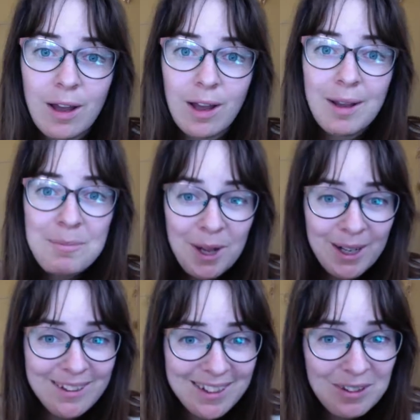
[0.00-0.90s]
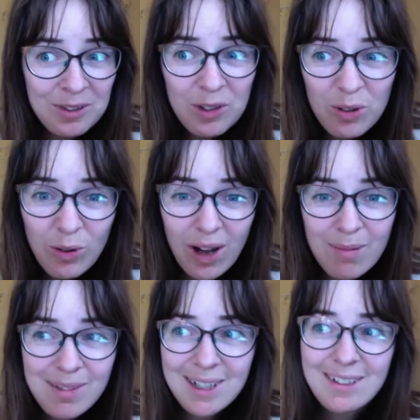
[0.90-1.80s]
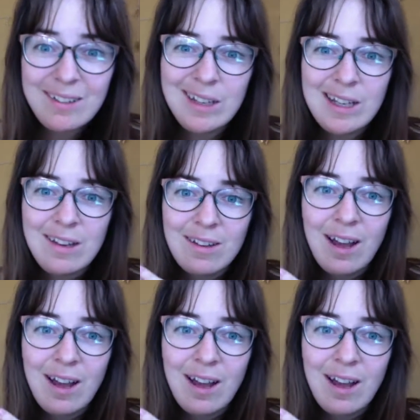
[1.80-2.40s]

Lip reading: I'm like that too. I'm like Denise.